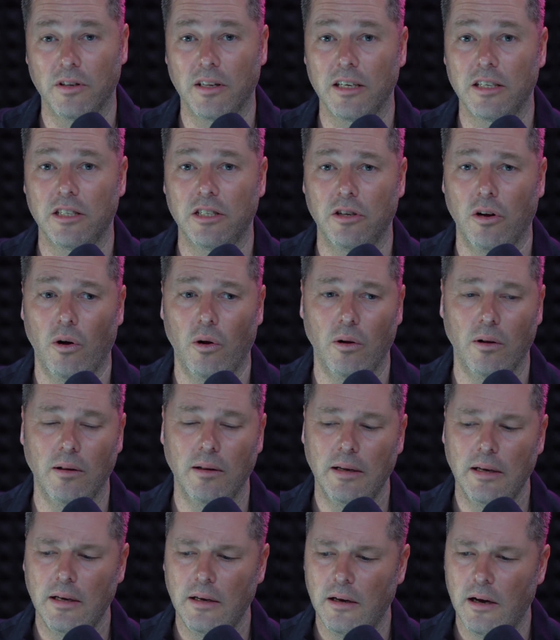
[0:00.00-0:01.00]
They stole
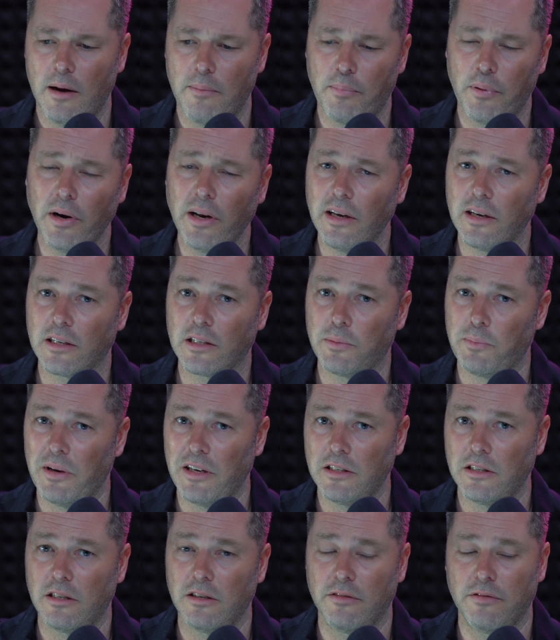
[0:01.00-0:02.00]
a pretty
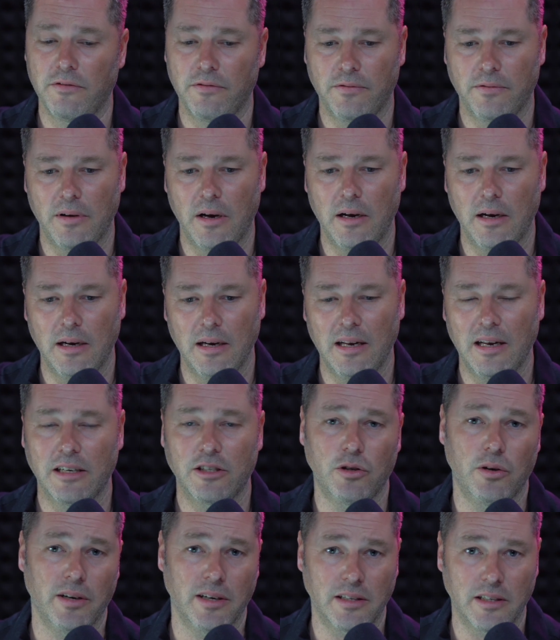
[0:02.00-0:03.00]
expensive
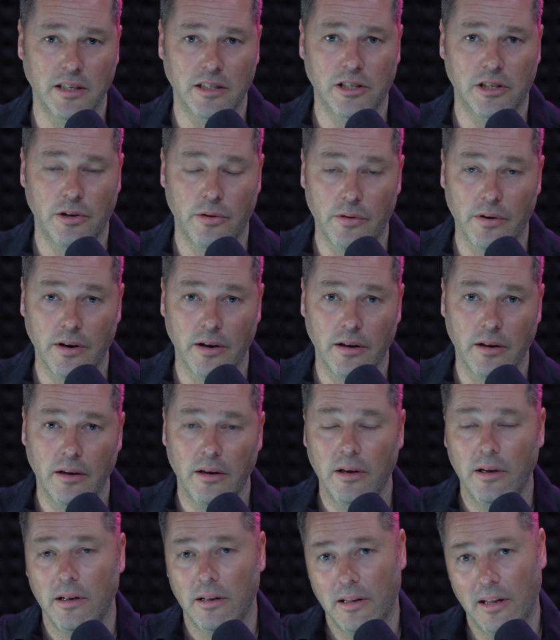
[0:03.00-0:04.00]
electronic dictionary
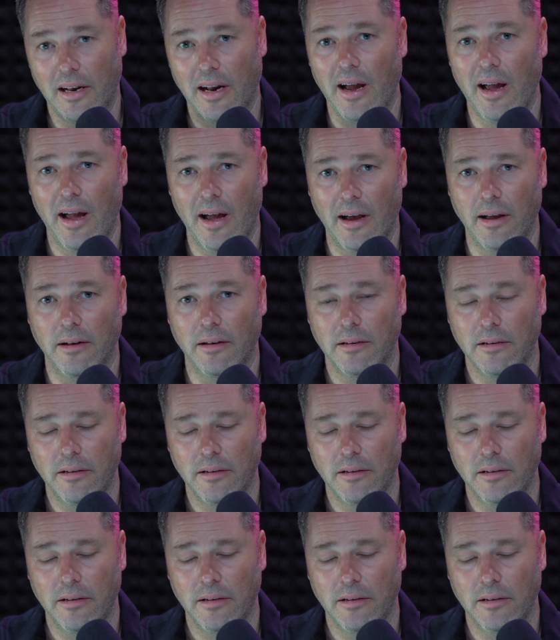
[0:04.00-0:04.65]
that I had.